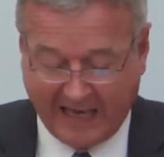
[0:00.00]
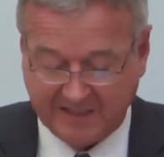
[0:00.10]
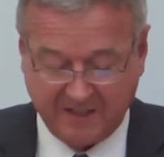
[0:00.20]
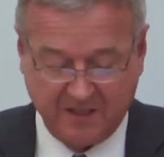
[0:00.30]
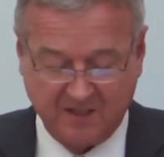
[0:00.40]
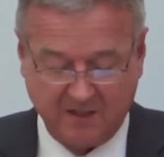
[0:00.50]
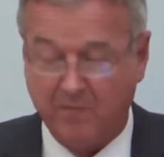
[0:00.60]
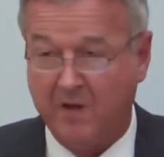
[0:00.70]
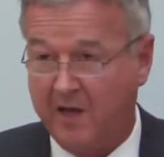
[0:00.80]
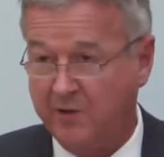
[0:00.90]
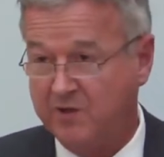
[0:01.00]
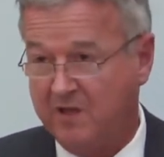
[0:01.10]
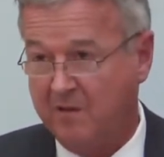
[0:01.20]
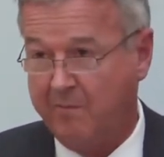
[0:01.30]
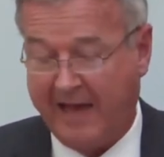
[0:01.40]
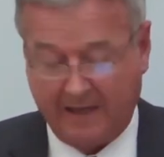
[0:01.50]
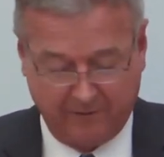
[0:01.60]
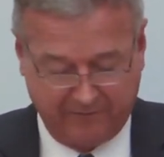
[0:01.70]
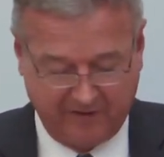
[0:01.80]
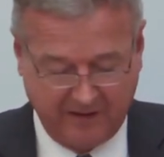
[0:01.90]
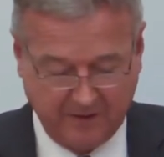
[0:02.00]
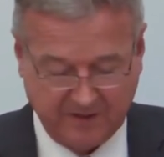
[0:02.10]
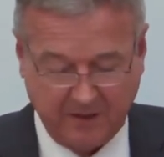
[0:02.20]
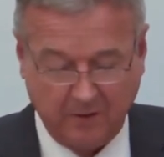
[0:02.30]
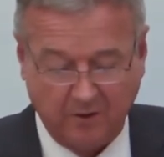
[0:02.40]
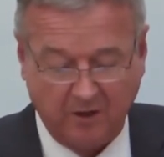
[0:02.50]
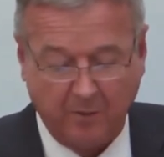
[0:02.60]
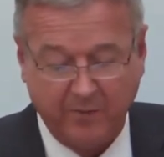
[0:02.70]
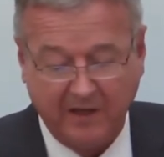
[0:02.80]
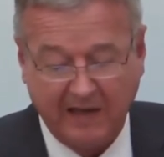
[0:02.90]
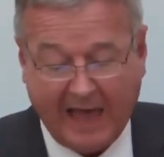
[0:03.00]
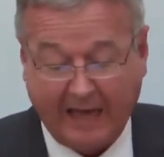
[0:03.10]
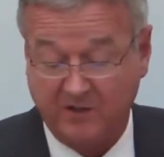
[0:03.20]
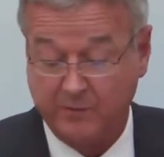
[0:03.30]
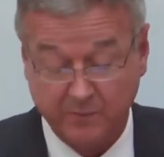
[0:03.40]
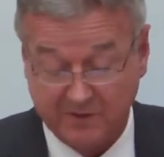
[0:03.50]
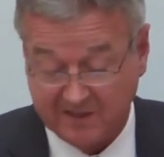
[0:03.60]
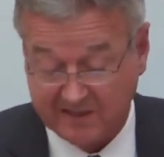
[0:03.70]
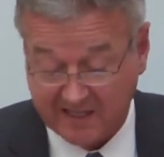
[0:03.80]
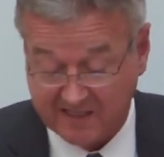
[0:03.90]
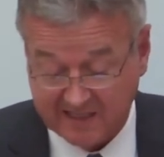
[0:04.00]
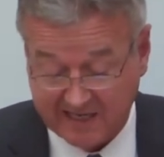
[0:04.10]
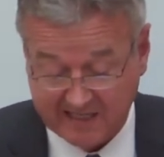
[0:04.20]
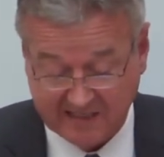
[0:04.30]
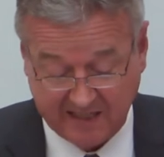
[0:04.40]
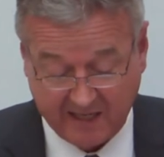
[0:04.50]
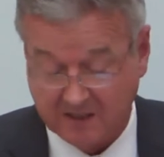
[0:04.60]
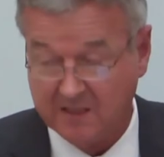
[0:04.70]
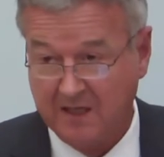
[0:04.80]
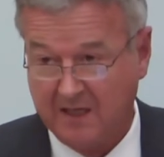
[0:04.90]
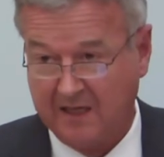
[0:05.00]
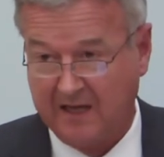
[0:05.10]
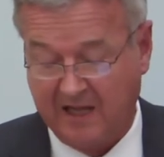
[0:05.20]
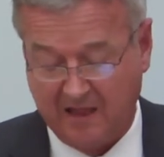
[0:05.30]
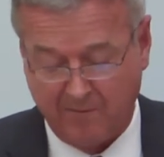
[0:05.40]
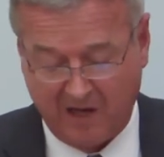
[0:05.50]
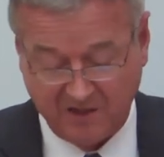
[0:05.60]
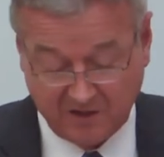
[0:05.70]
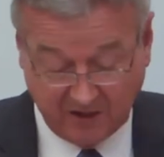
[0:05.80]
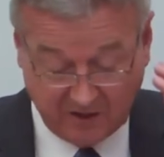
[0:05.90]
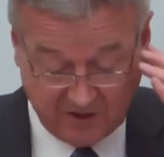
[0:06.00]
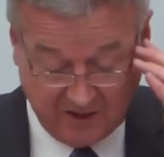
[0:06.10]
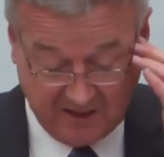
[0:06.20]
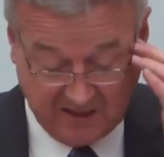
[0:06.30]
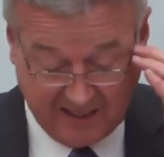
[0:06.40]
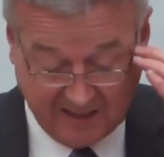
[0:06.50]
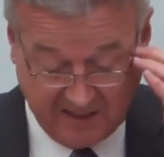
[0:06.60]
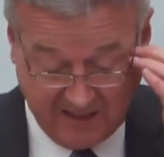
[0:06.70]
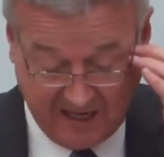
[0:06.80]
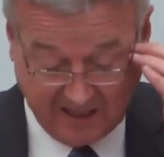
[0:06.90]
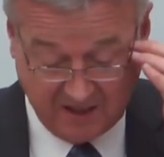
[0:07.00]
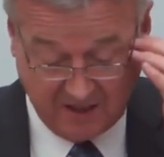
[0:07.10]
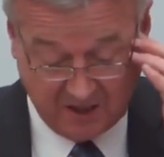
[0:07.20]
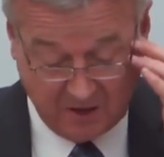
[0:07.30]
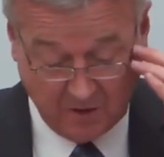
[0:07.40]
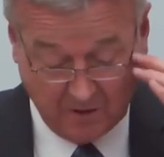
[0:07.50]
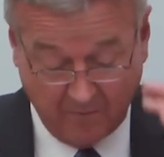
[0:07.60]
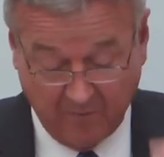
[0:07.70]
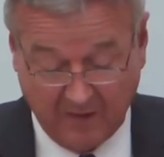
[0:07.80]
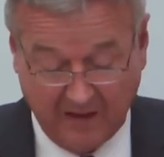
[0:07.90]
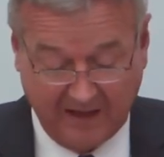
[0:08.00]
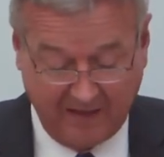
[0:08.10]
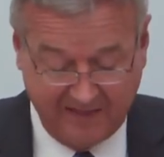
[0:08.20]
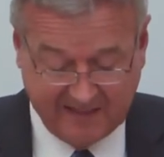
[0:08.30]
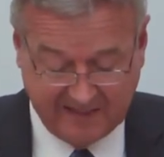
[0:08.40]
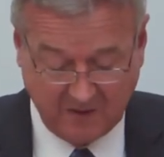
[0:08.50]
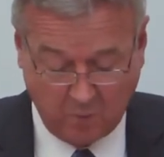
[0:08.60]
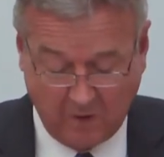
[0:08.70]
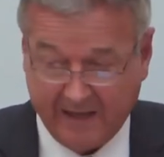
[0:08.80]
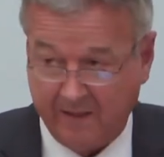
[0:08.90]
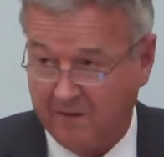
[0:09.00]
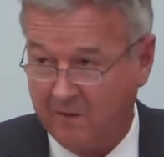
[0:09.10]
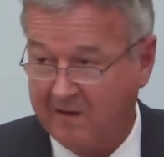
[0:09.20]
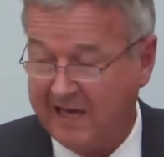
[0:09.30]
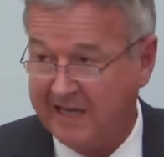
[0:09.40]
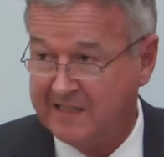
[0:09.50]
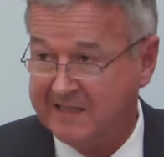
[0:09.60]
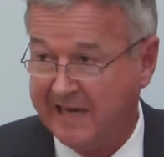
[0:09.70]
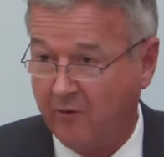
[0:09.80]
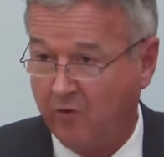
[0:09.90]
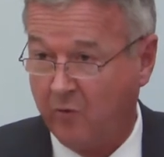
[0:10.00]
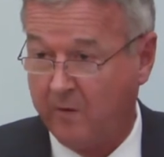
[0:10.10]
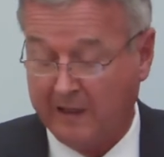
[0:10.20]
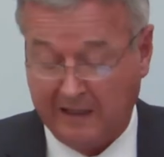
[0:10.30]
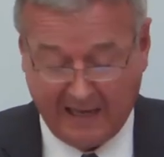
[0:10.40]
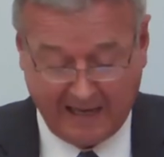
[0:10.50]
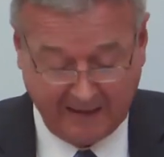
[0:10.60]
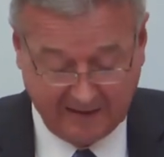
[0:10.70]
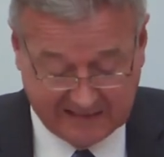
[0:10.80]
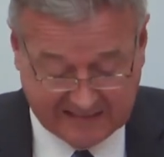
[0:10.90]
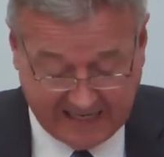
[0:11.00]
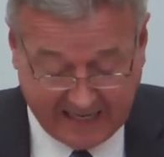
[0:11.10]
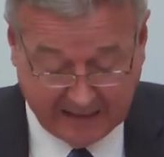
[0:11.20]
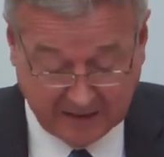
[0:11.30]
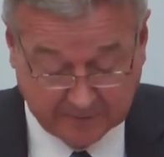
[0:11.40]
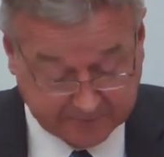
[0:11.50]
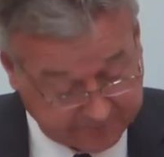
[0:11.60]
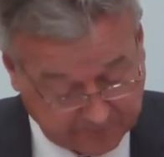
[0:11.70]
as it has emerged on the back of the Single European Act, which was in 1986, and the Maastricht Treaty 1992. And this is where the UK is now drawing a line in the sand.